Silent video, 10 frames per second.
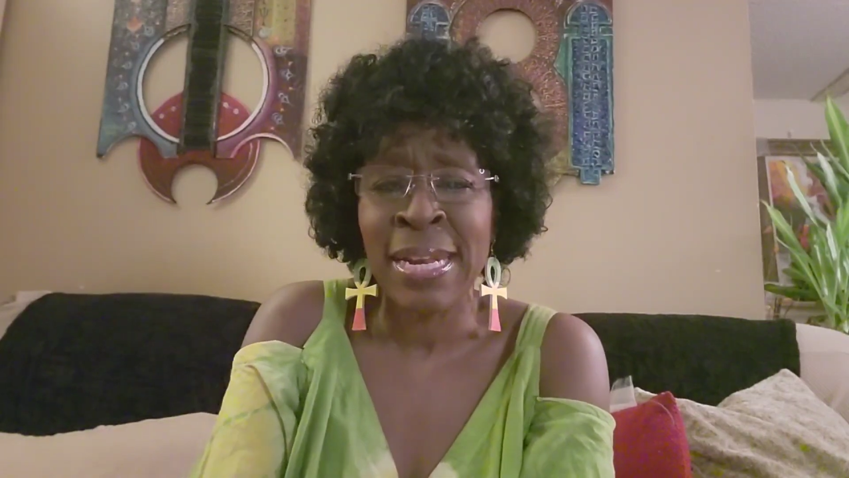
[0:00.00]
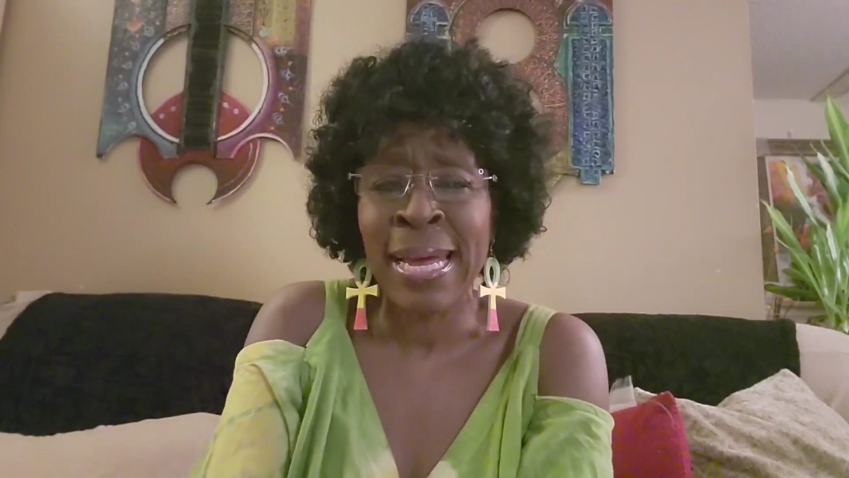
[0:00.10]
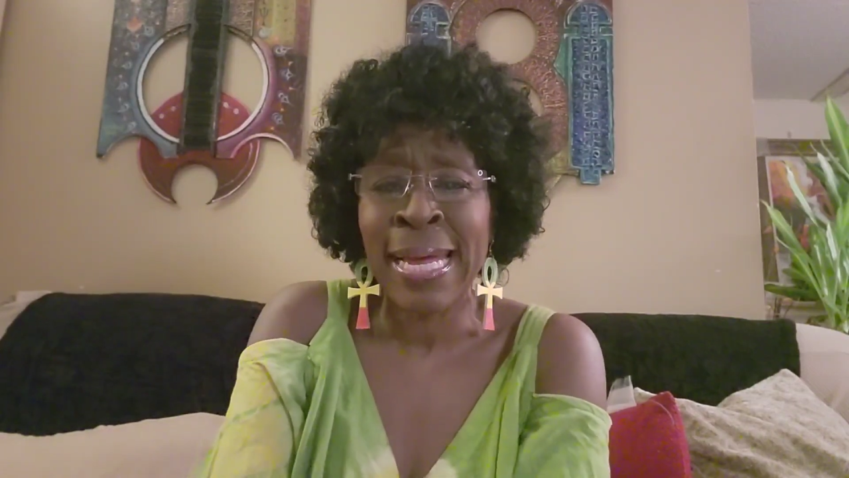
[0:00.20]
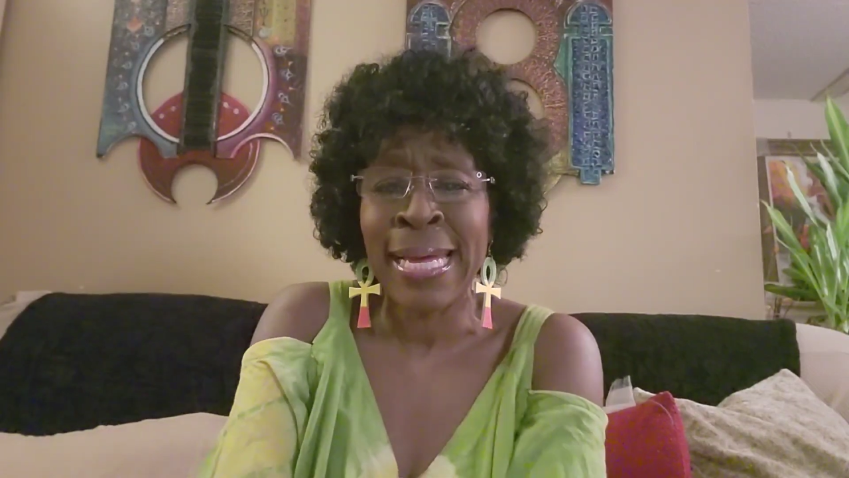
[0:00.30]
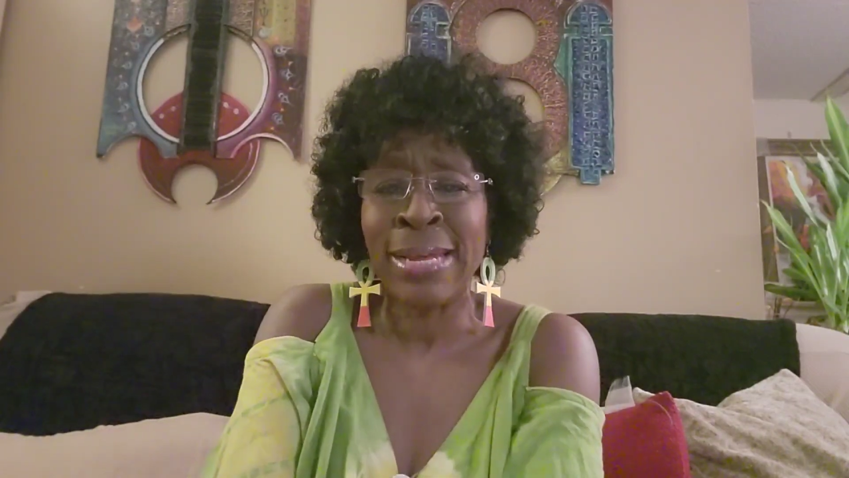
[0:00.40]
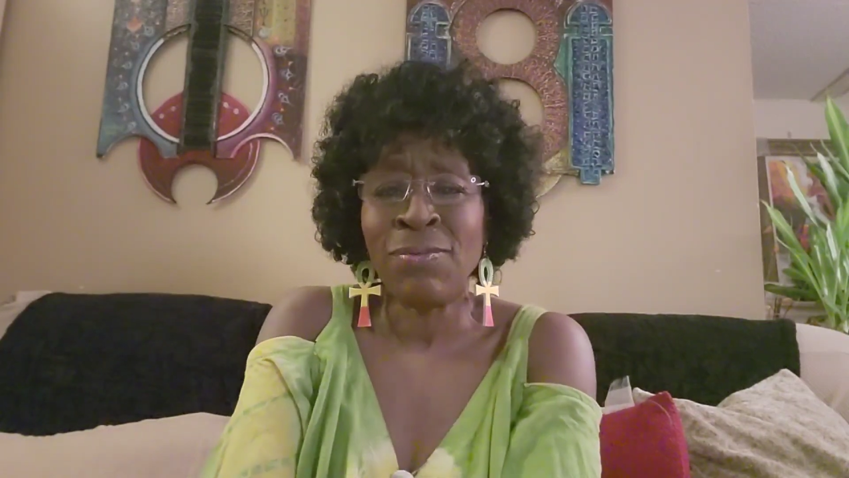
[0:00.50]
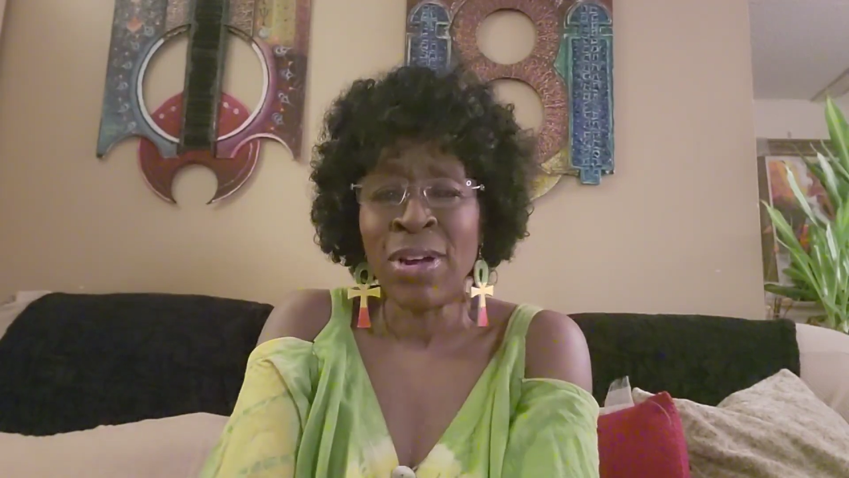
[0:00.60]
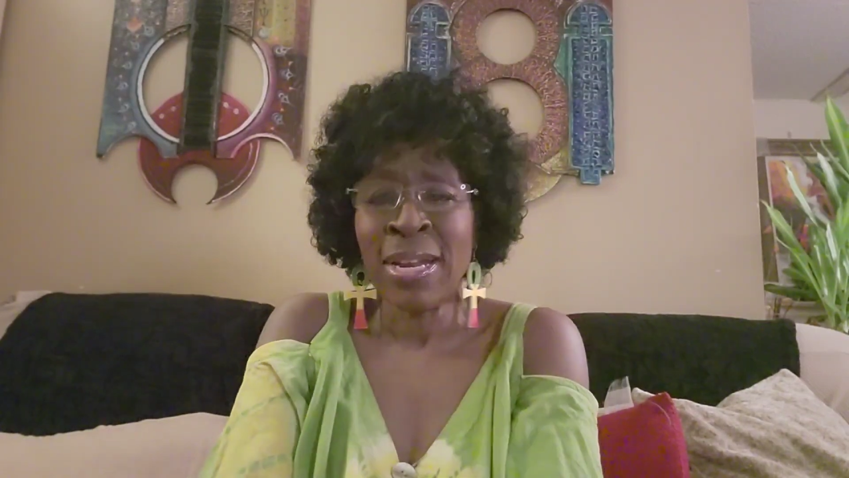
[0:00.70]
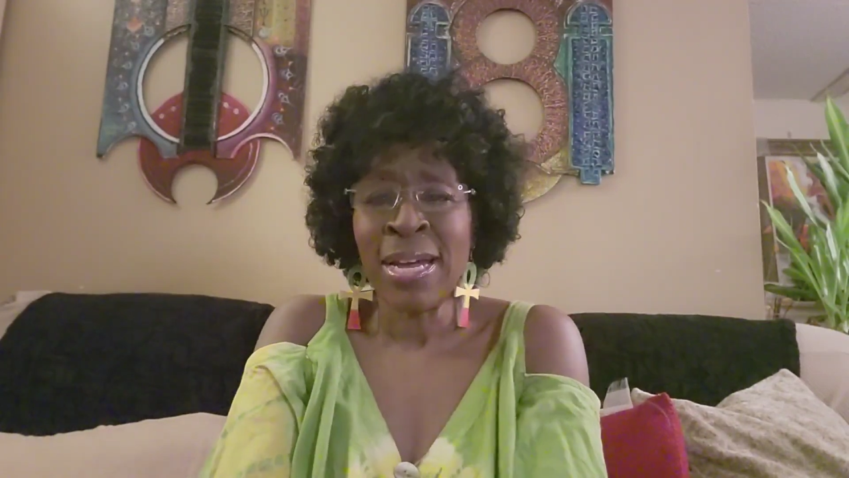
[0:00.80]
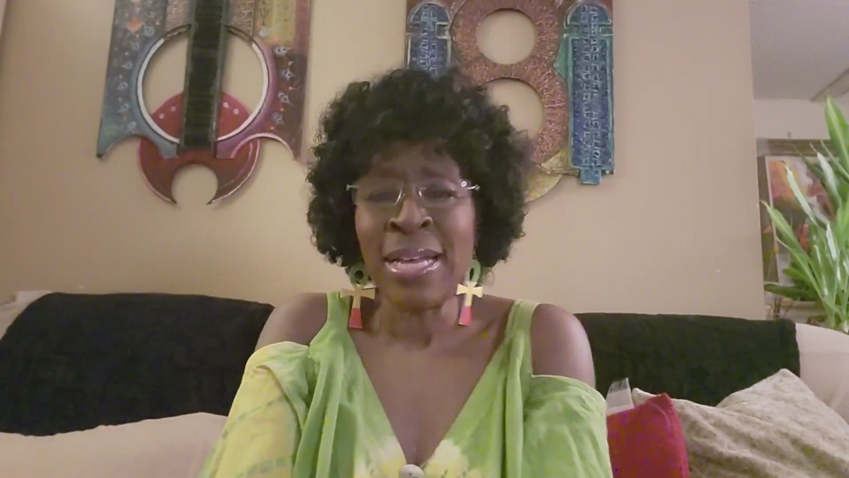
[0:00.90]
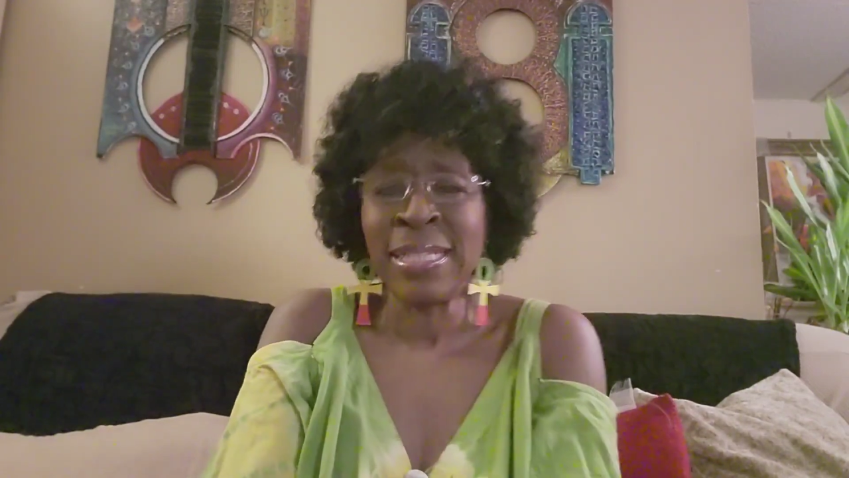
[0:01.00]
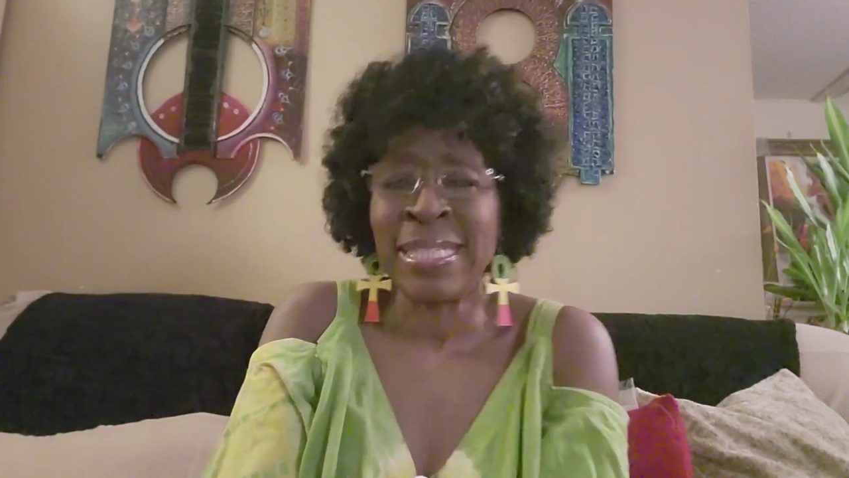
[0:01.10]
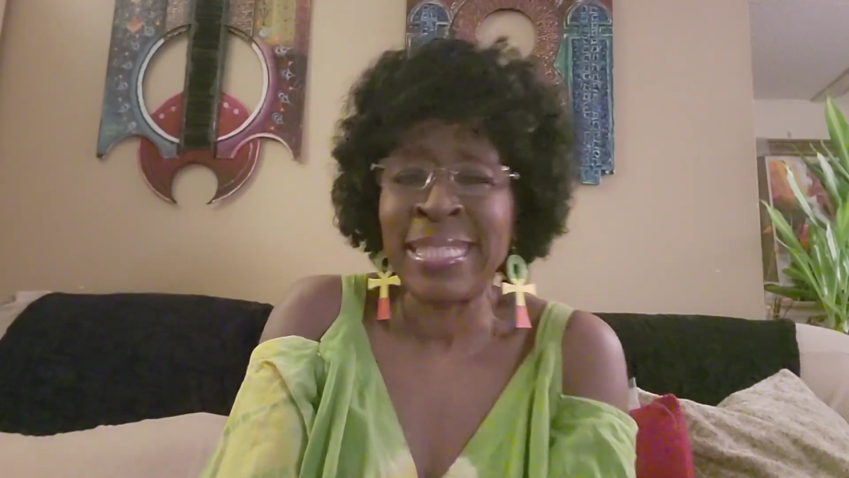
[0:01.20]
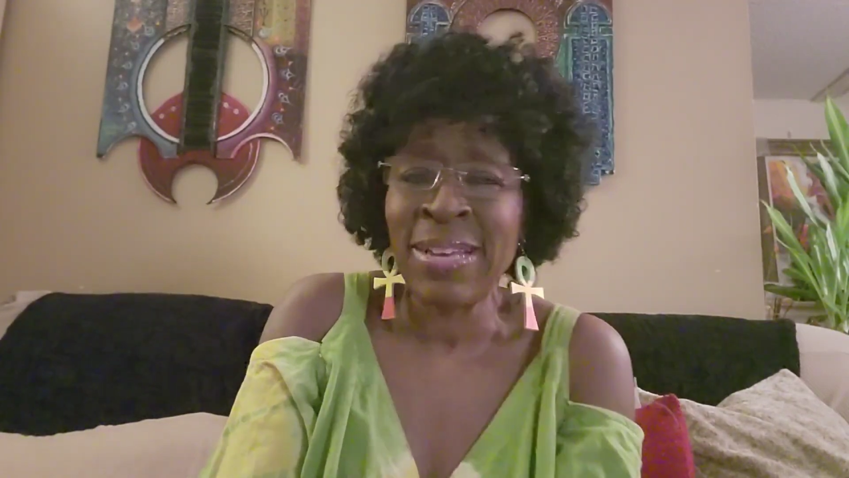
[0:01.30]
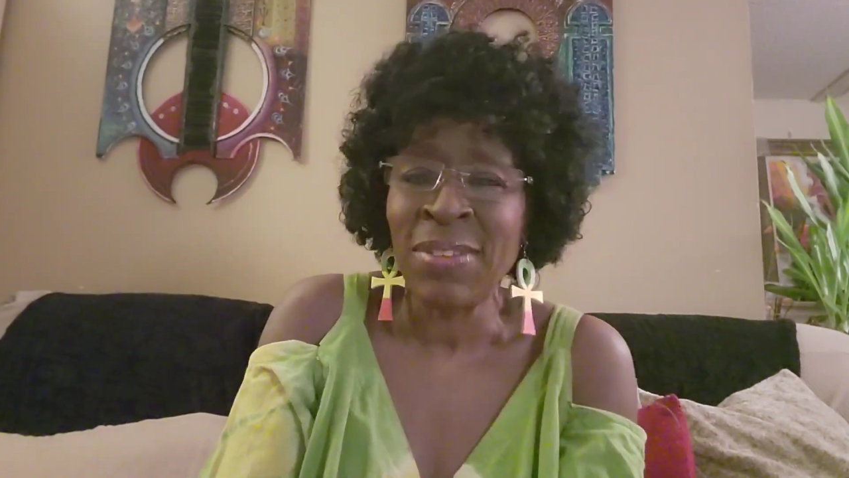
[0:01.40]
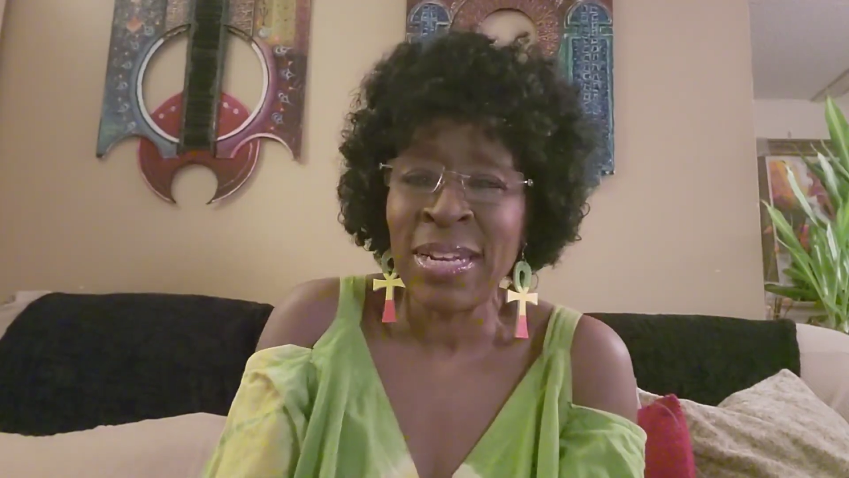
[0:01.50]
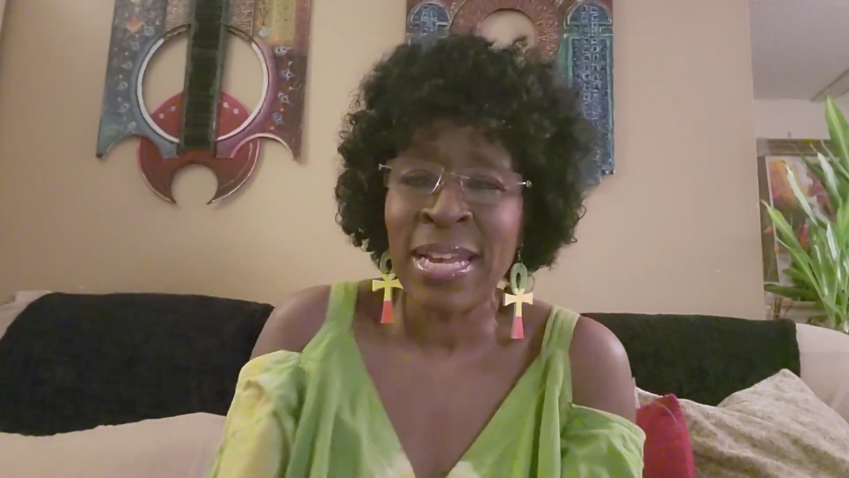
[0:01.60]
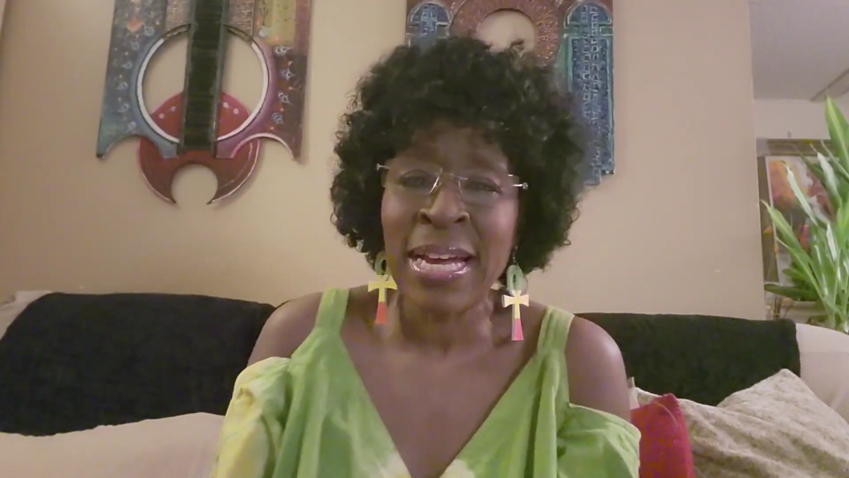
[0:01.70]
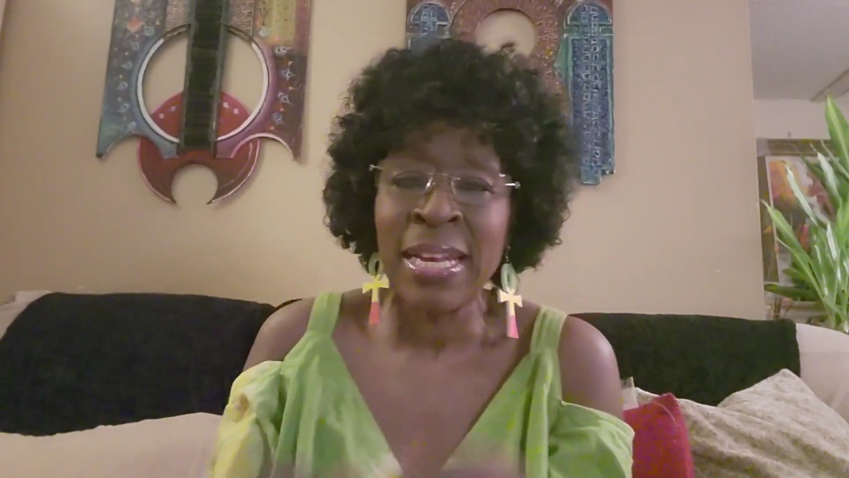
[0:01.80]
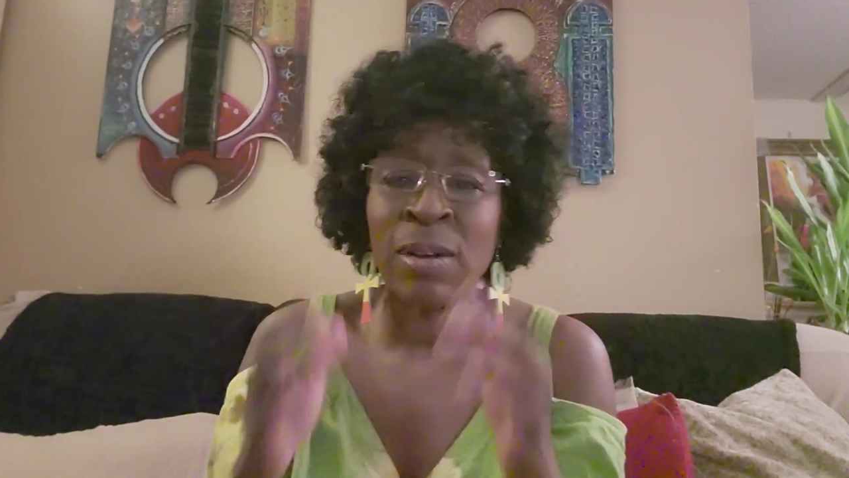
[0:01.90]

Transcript: Ron Isley, 79.